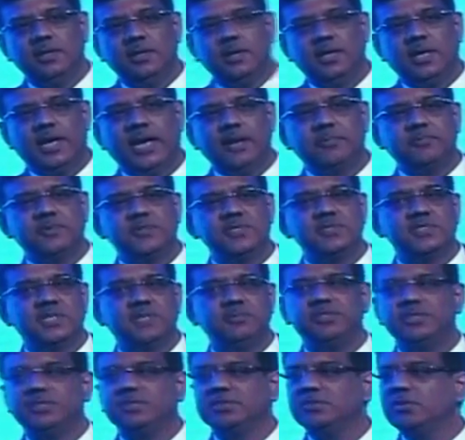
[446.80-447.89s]
app
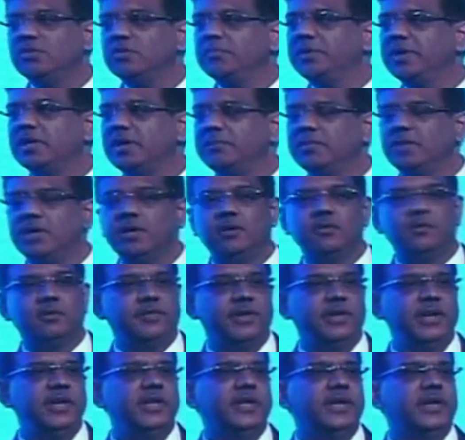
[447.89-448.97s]
consumption is going to be coming out of
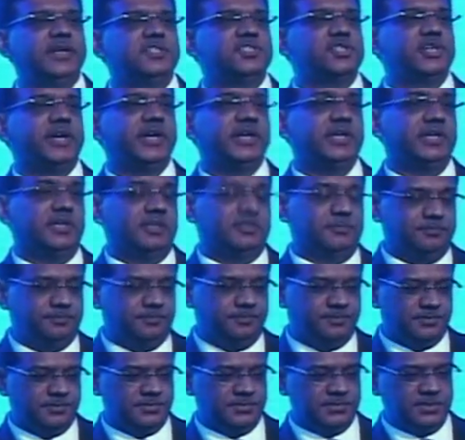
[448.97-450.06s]
India and China.
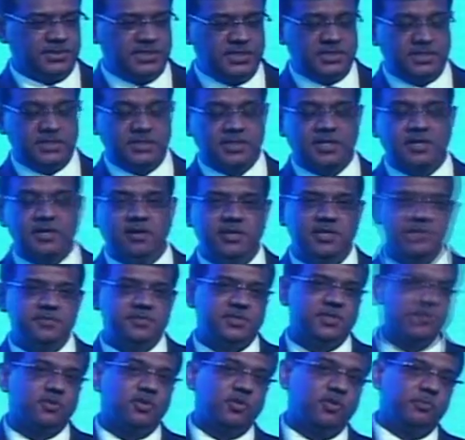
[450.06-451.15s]
These are the countries that are
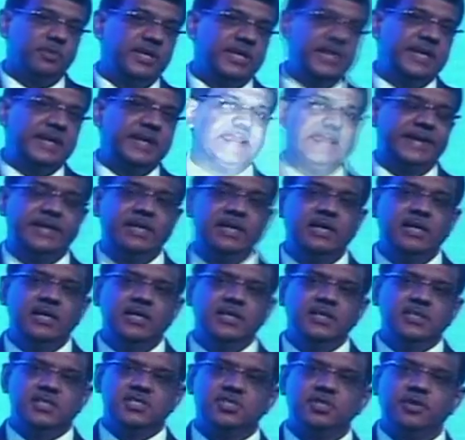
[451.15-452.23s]
going to be leading it.
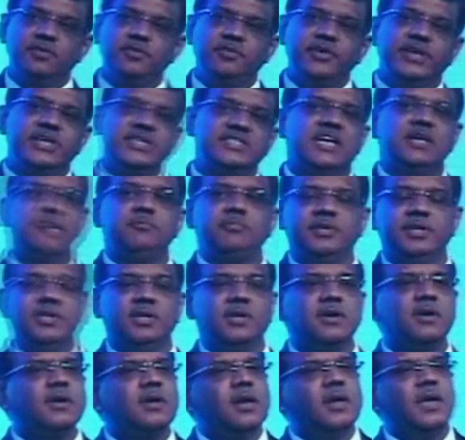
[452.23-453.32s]
Just to give you an example,
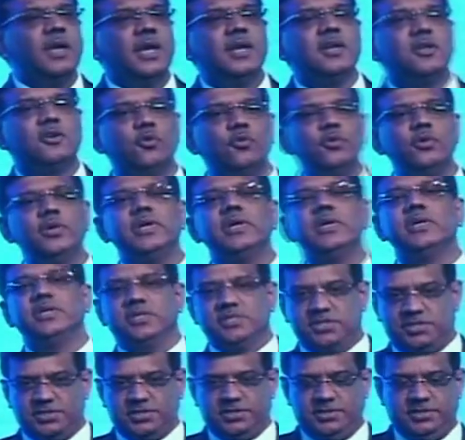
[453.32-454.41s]
in 2
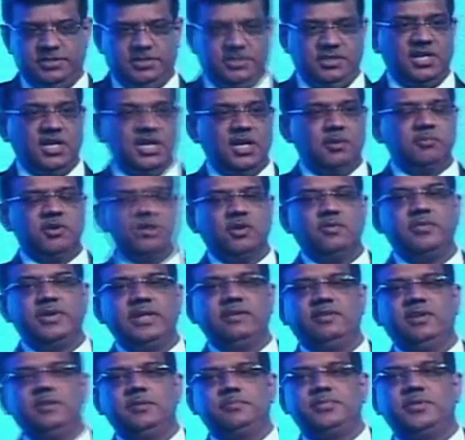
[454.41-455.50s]
years, the number of
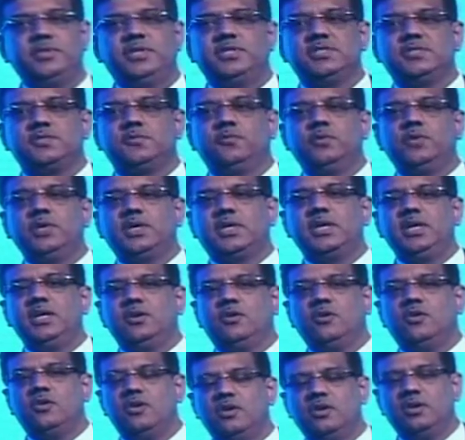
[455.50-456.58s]
developers working
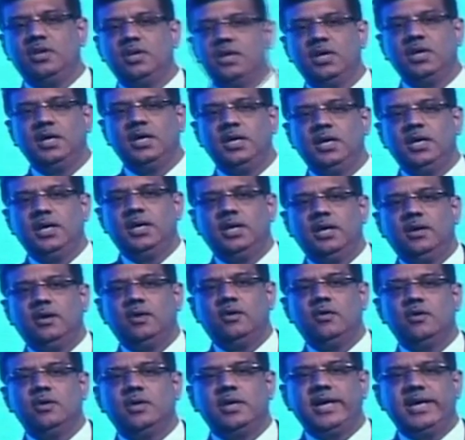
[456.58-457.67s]
on
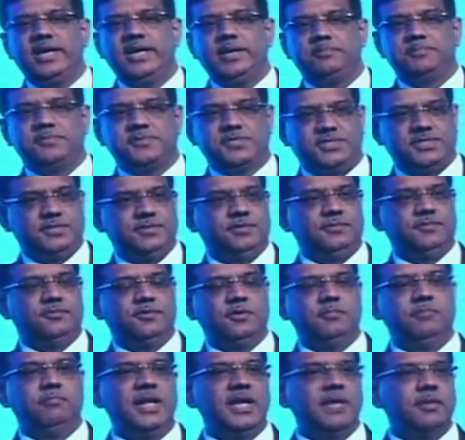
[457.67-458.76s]
apps for
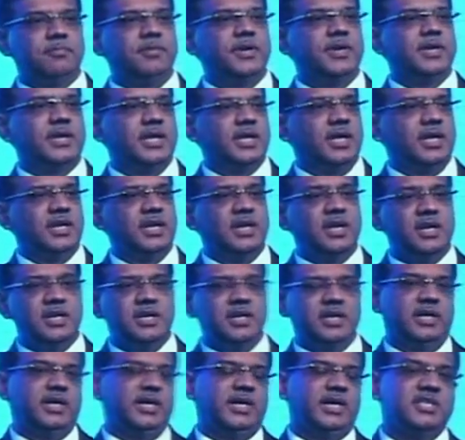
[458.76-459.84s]
BlackBerry in
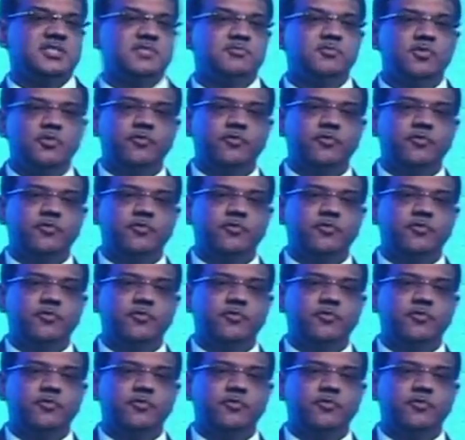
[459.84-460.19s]
India has moved